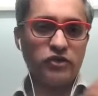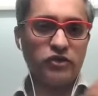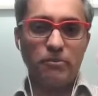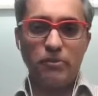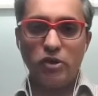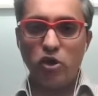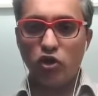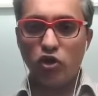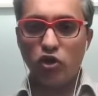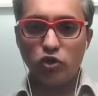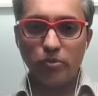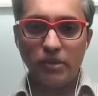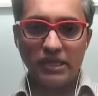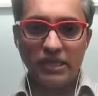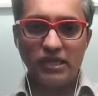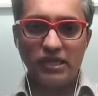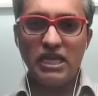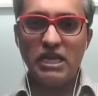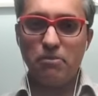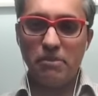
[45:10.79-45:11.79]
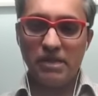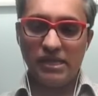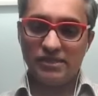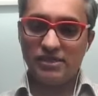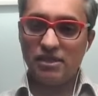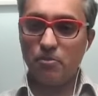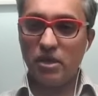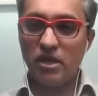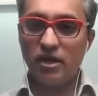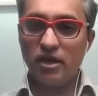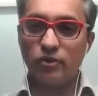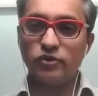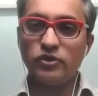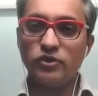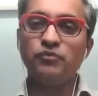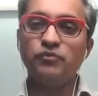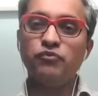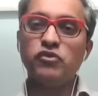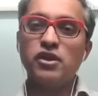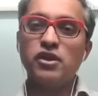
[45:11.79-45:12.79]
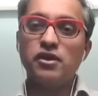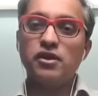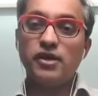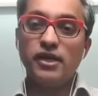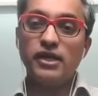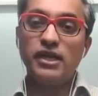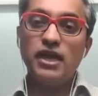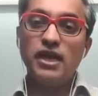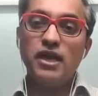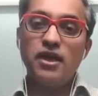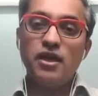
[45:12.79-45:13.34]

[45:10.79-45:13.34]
There'll be automated emails coming out, right?